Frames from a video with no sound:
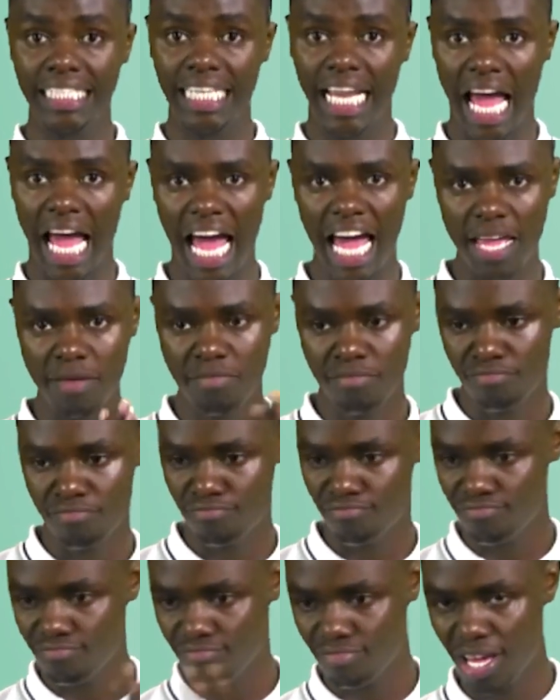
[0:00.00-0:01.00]
The
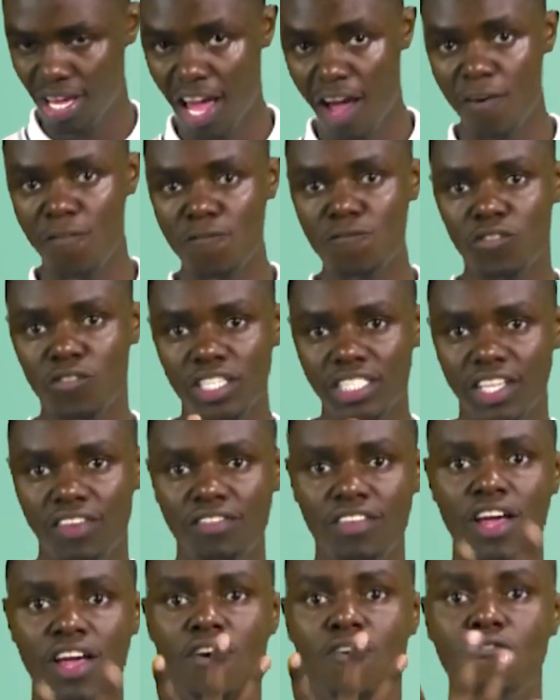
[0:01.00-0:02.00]
timeline for this
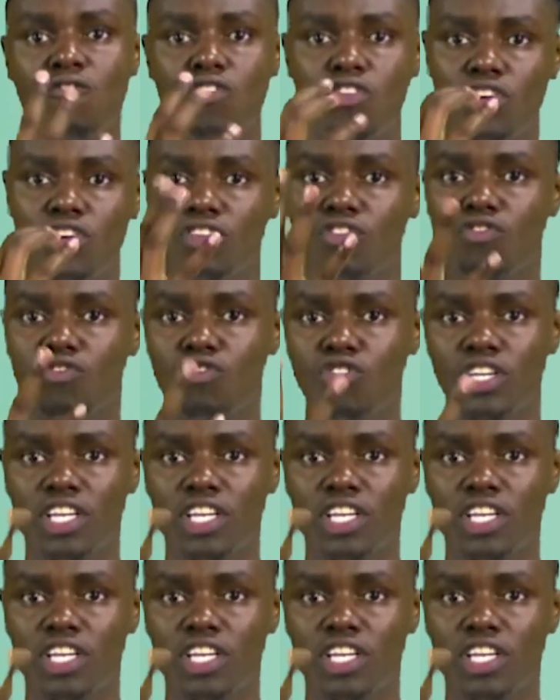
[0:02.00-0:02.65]
service is 45